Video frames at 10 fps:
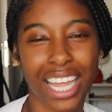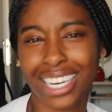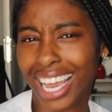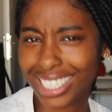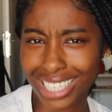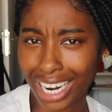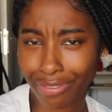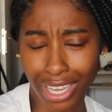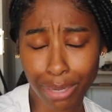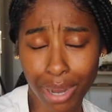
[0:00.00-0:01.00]
Nae's not a
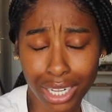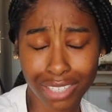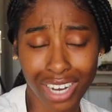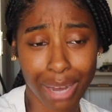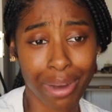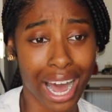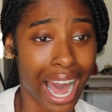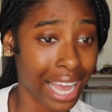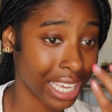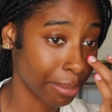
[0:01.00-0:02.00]
fan of baklava, but
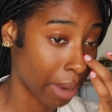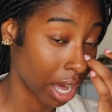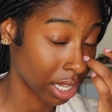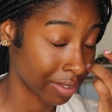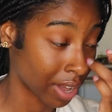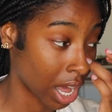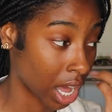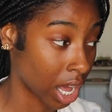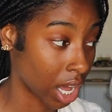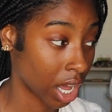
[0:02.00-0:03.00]
I eat
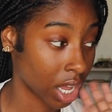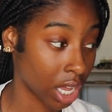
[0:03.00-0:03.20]
baklava